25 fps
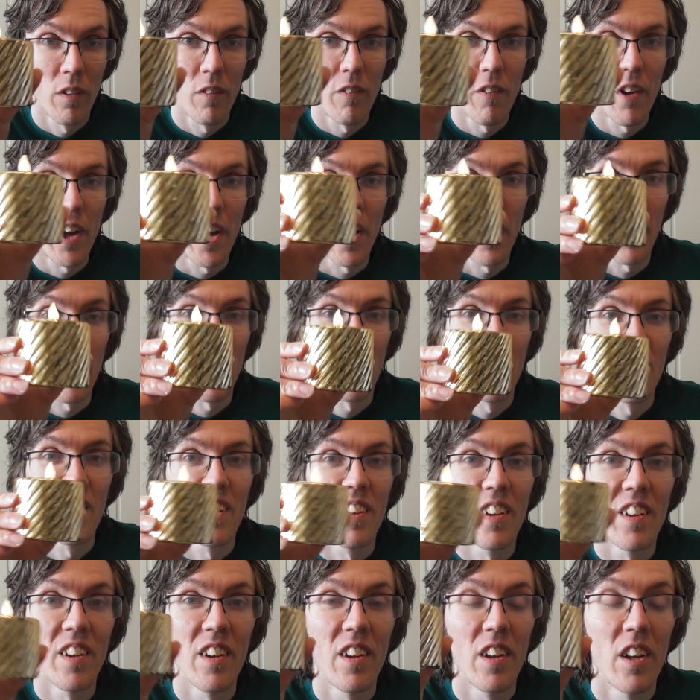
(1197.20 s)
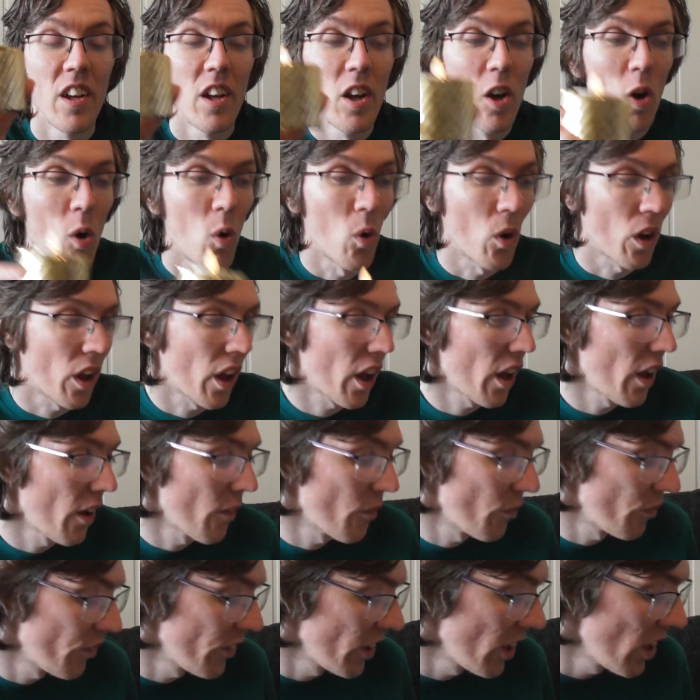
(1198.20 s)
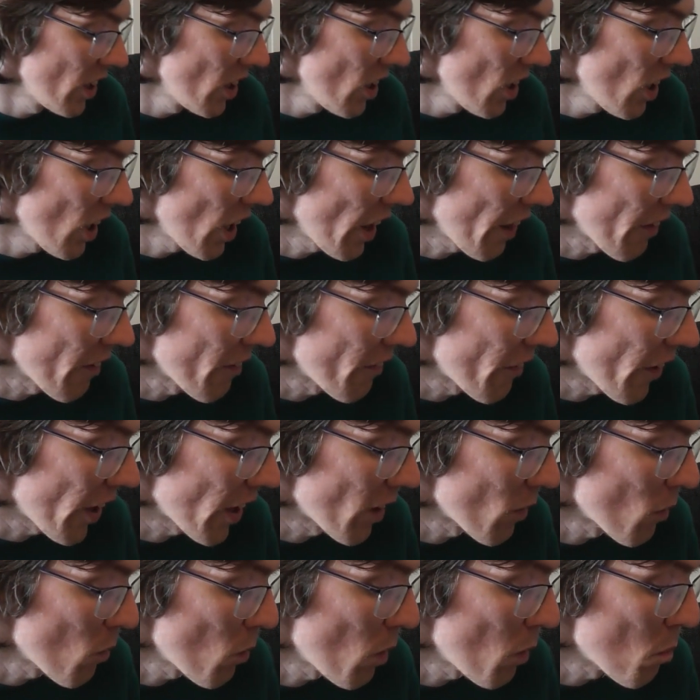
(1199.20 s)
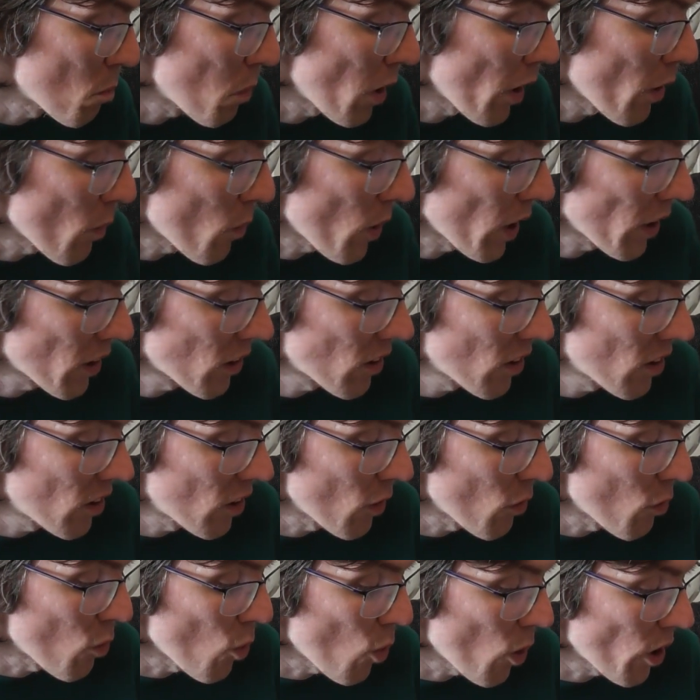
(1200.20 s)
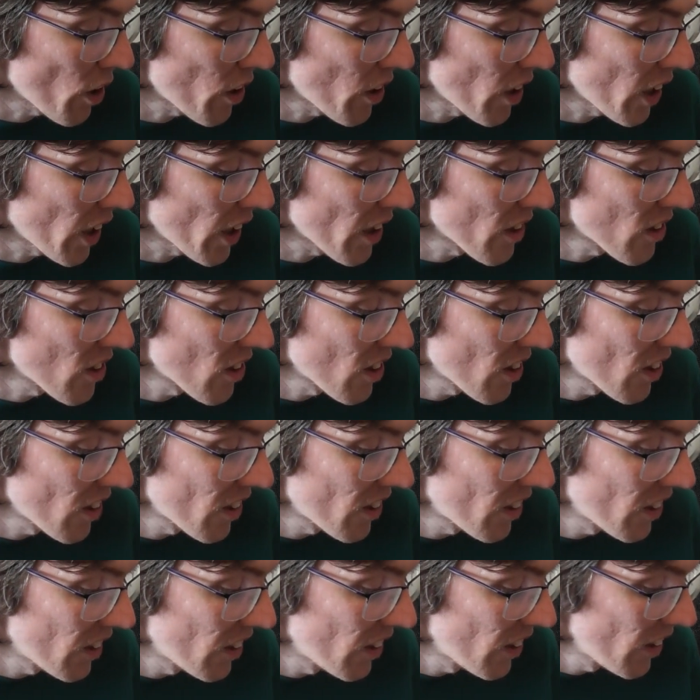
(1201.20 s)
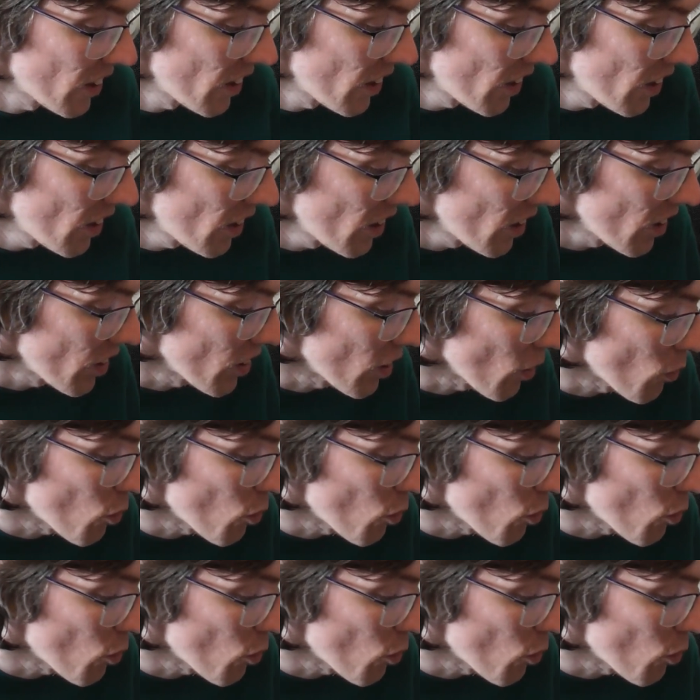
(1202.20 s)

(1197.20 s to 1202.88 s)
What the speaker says: Where? Okay. And that, by what? The vortex? The